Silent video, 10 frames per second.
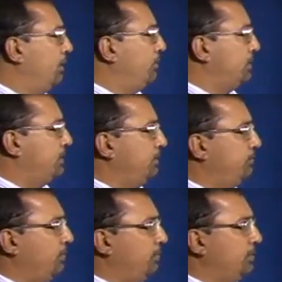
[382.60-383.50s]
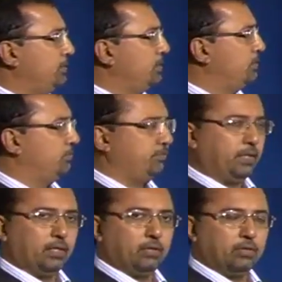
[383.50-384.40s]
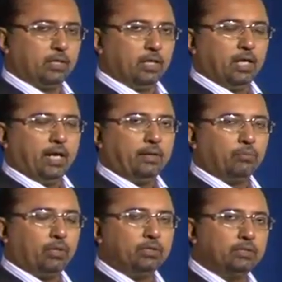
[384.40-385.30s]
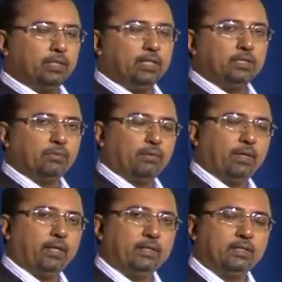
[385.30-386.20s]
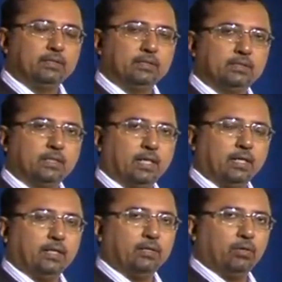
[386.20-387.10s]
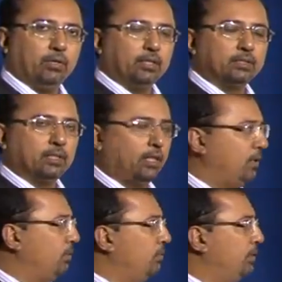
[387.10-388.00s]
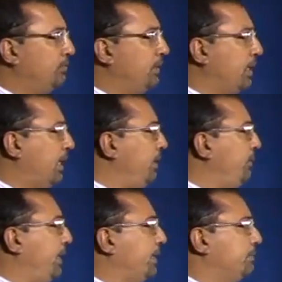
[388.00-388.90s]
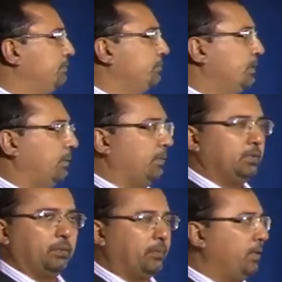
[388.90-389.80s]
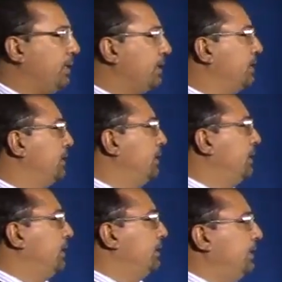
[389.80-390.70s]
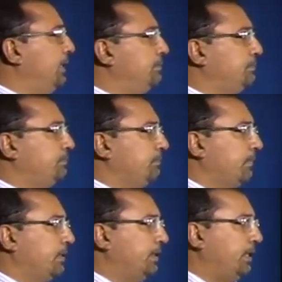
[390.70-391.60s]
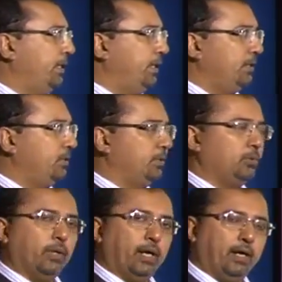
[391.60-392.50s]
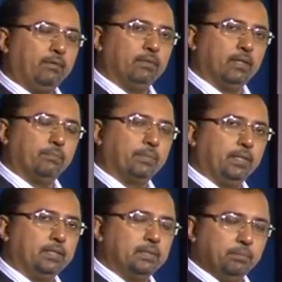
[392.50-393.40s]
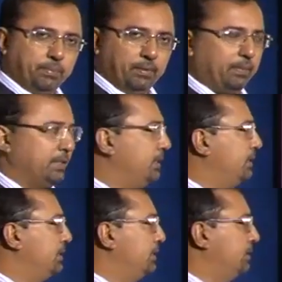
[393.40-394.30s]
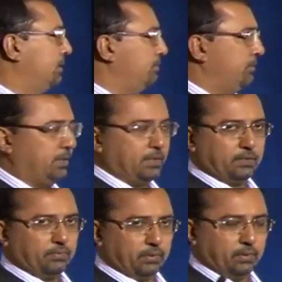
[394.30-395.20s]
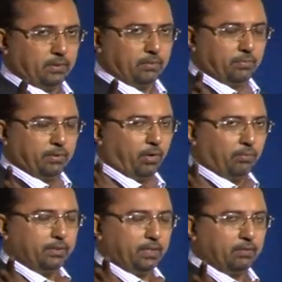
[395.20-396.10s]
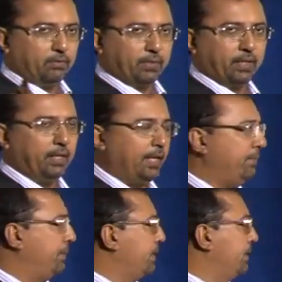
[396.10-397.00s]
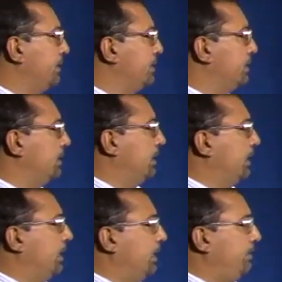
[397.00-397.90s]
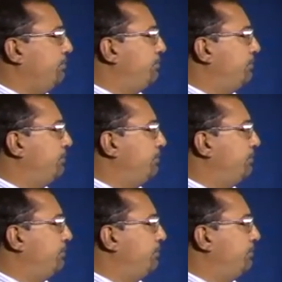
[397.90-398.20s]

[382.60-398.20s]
First and foremost is to figure out at what stage of awareness is the target audience. How, if they are unaware about the product, then they need to have a pretty simple message with the objective of getting name recognition. If